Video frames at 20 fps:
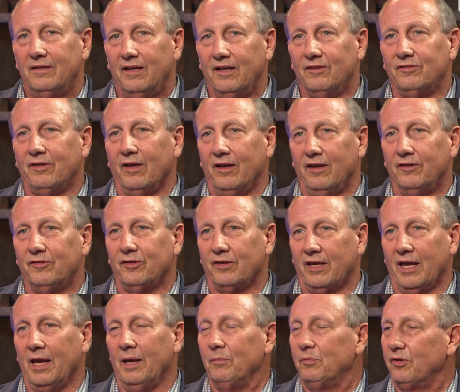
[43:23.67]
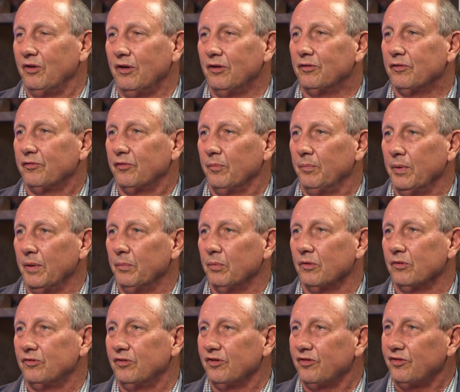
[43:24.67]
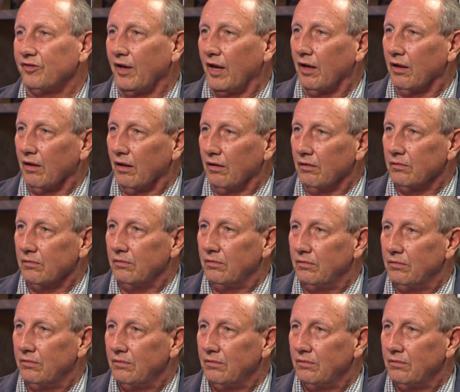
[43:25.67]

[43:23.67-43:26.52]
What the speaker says: is a game changer for people is just say hello.